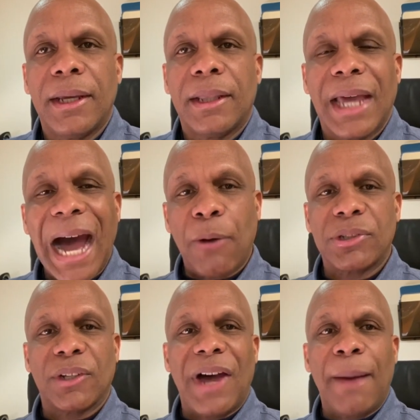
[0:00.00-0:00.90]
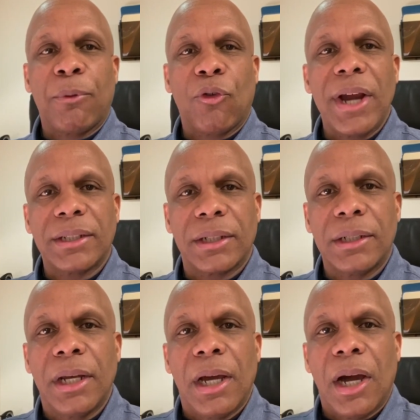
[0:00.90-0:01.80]
The hours of
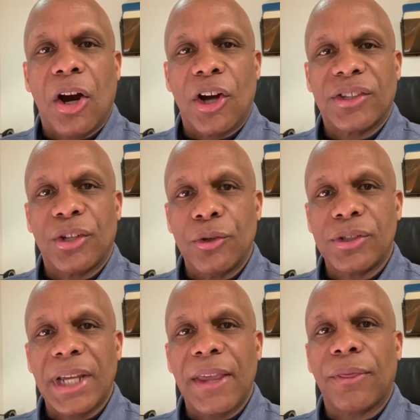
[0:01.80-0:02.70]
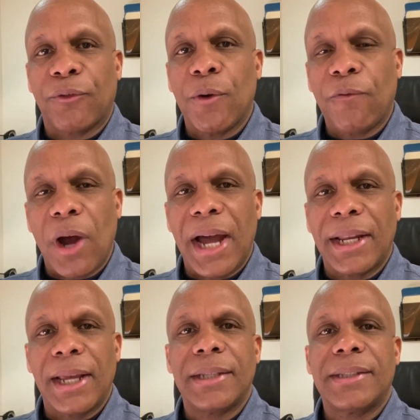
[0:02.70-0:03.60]
operation are Tuesday through
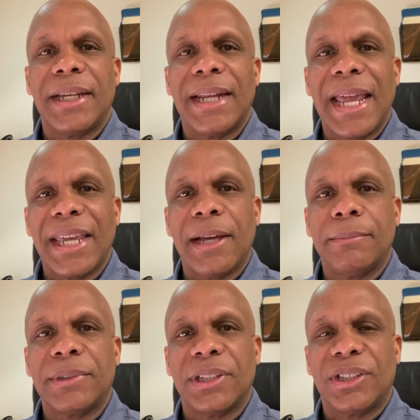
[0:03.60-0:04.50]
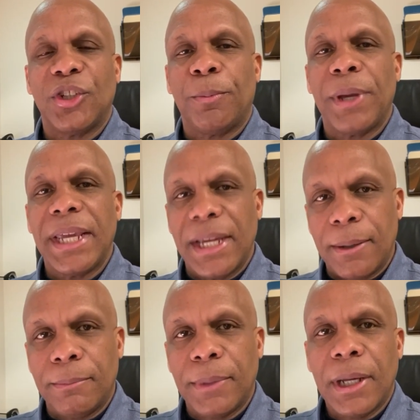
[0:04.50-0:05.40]
Friday, 10 a.m. to 2
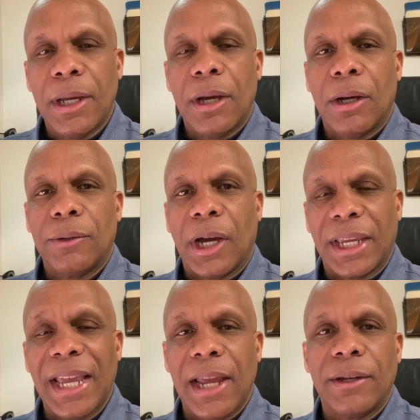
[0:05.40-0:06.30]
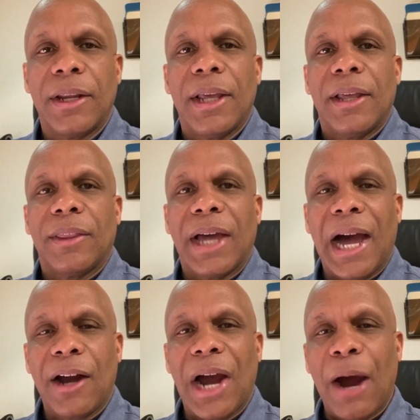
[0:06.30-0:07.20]
p.m. Again, the
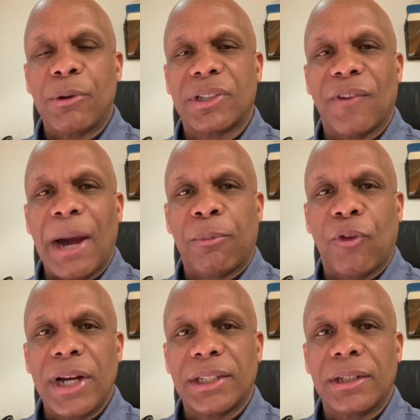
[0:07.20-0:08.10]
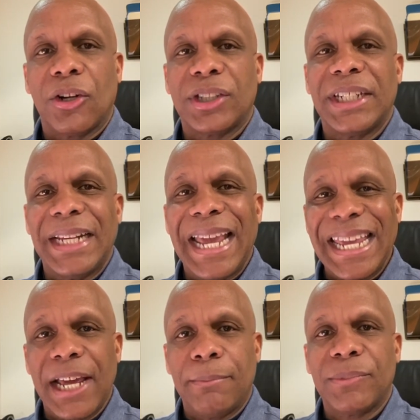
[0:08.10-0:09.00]
hours of operation are 10
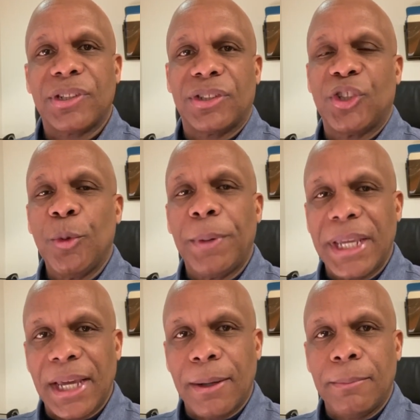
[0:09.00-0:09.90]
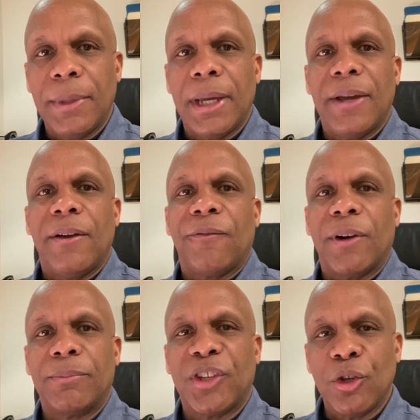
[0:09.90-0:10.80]
a.m. to 2 p.m.
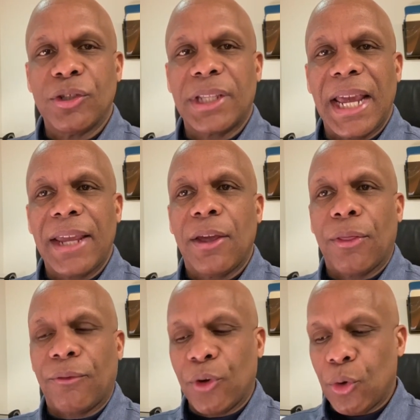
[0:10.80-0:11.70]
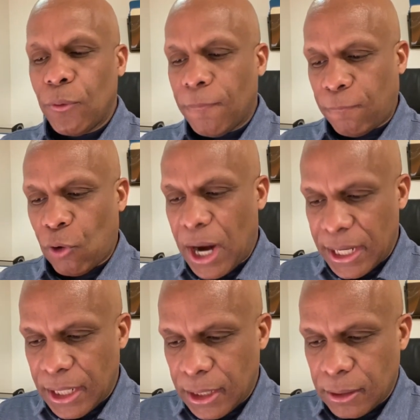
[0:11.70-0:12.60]
from Tuesday through
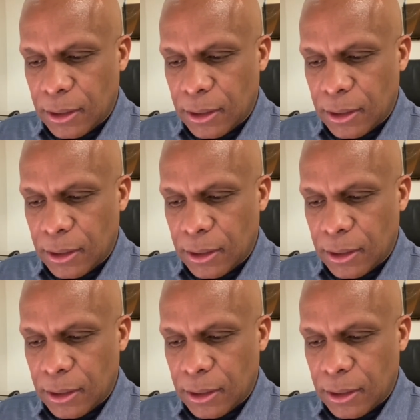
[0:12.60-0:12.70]
Friday.